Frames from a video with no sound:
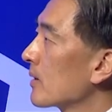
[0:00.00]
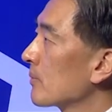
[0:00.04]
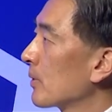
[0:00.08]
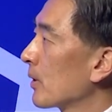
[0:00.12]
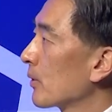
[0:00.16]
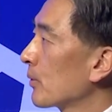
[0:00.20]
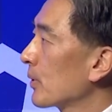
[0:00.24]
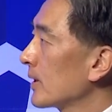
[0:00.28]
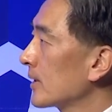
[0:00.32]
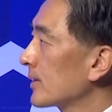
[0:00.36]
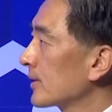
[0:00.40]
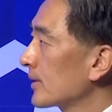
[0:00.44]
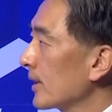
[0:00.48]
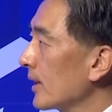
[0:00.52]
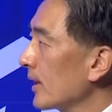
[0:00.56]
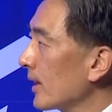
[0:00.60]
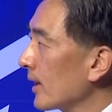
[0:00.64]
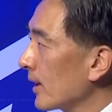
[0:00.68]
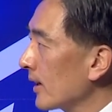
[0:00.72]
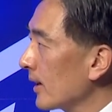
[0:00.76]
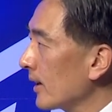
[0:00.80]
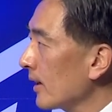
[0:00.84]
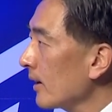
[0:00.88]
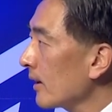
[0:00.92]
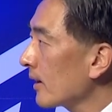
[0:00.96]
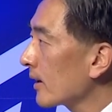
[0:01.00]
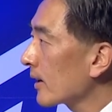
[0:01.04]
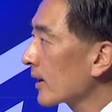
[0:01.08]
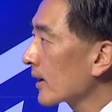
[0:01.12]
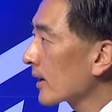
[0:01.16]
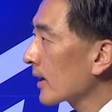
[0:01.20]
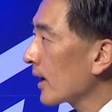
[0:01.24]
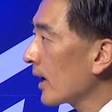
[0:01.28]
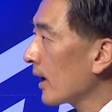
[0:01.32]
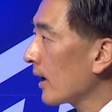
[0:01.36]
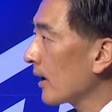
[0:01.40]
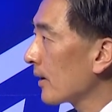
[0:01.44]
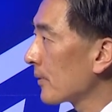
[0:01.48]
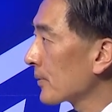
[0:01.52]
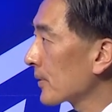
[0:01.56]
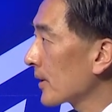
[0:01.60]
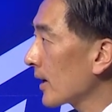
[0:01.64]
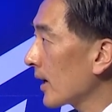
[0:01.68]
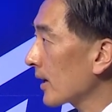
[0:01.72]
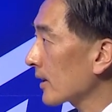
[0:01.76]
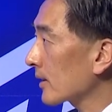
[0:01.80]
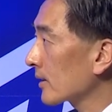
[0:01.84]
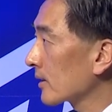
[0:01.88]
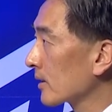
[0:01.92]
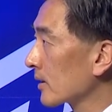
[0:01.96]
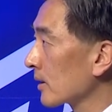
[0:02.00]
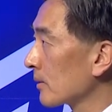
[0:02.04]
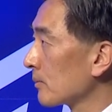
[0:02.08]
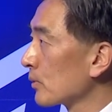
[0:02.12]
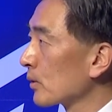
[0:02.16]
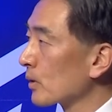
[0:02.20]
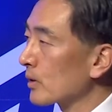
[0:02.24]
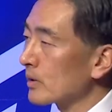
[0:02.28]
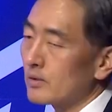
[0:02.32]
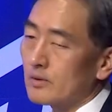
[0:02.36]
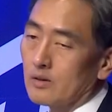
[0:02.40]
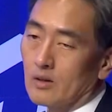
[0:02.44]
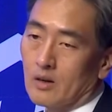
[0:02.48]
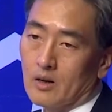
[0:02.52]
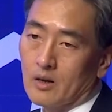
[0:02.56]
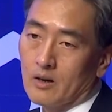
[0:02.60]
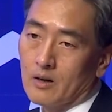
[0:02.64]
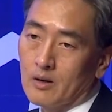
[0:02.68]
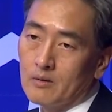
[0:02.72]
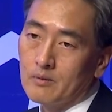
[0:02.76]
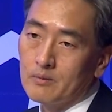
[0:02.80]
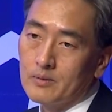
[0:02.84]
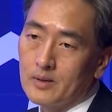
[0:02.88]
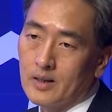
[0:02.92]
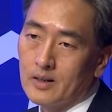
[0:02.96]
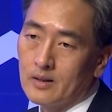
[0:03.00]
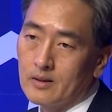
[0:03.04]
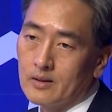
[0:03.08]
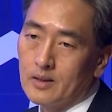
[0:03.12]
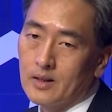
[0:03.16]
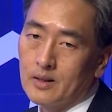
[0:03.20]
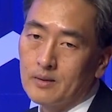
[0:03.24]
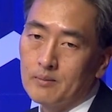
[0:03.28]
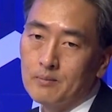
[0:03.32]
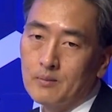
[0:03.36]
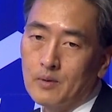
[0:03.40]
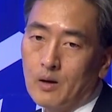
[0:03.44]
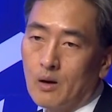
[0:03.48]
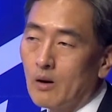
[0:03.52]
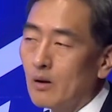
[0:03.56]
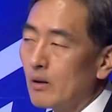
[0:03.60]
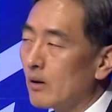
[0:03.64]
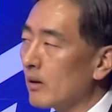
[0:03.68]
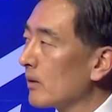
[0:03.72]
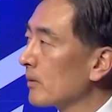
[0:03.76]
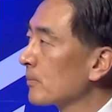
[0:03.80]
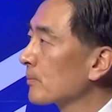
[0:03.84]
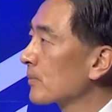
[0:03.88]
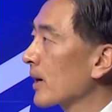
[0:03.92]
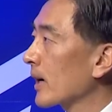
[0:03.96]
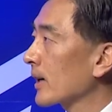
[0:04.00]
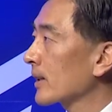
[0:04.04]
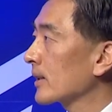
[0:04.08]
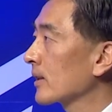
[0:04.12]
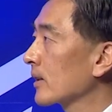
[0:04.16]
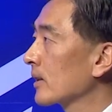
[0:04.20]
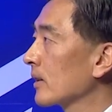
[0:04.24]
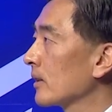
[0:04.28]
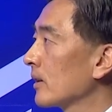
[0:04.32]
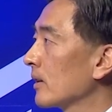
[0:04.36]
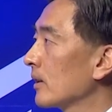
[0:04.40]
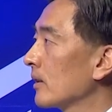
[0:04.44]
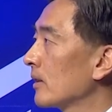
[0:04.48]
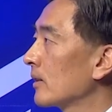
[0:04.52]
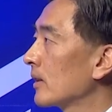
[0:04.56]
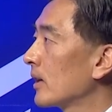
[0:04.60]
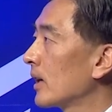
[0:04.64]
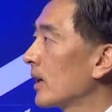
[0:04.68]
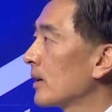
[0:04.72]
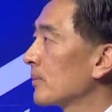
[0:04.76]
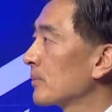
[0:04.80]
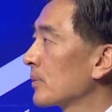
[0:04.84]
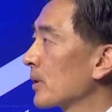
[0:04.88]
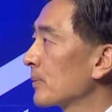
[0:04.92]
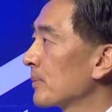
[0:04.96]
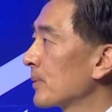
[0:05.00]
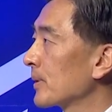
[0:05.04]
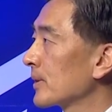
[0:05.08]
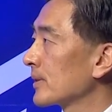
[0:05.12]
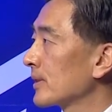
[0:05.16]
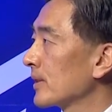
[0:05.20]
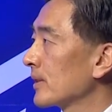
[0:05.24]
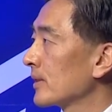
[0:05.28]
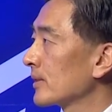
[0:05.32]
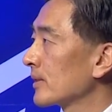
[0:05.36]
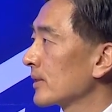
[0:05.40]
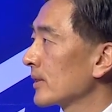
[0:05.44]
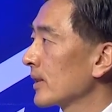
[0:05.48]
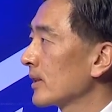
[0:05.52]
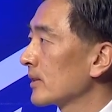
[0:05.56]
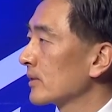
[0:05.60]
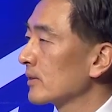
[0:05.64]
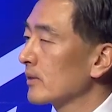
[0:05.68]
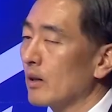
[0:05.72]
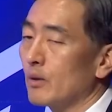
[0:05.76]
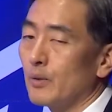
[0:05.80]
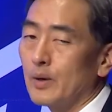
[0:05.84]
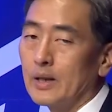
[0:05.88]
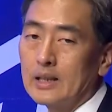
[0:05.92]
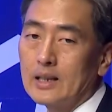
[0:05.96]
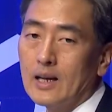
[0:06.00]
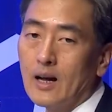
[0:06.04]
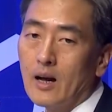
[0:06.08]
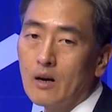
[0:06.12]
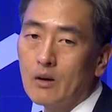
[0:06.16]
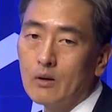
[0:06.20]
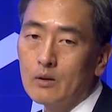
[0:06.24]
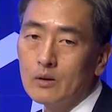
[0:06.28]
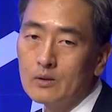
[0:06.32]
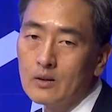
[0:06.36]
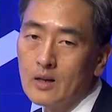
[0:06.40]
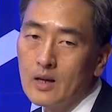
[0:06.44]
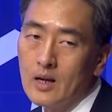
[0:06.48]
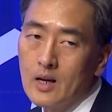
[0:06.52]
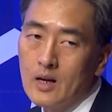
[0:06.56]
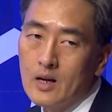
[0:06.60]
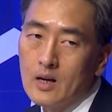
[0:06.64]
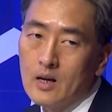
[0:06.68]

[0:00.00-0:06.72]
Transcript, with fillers: But we see um, that the Moore's law in, in all practical uh, purposes is slowing down.